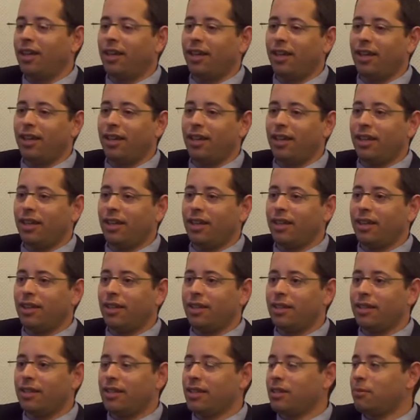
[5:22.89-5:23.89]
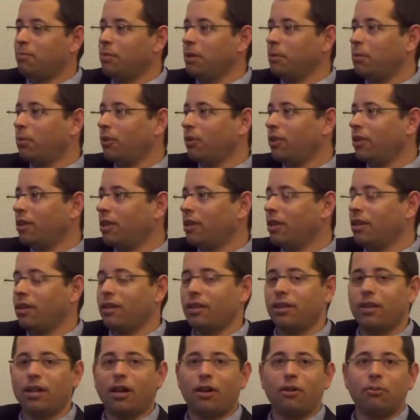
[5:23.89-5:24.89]
These people,
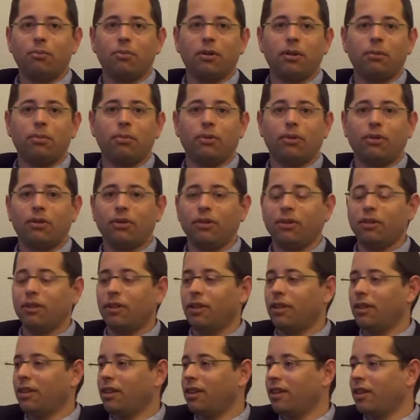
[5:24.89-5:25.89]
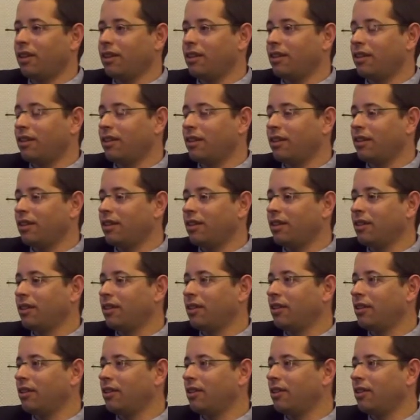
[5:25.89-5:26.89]
they are people that
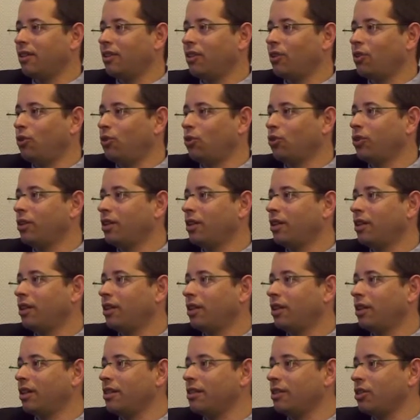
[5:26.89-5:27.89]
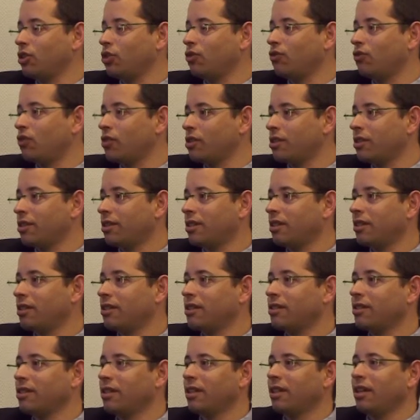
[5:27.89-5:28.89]
learning in the
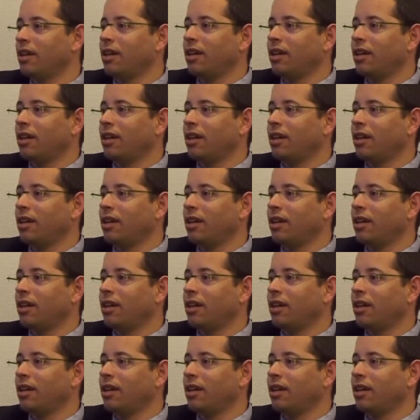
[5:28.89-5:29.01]
universities,